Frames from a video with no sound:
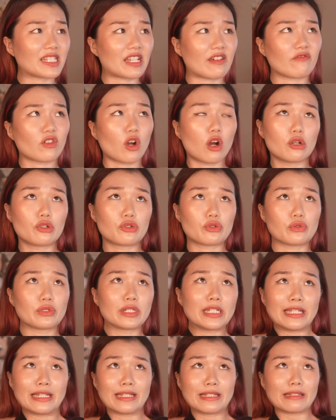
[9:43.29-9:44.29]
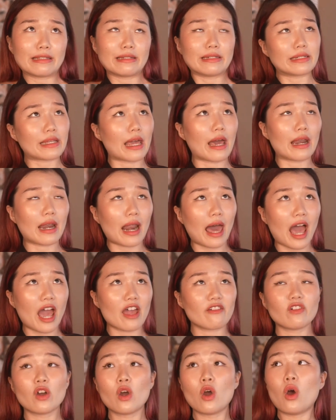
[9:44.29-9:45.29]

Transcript: have gone through this in their life,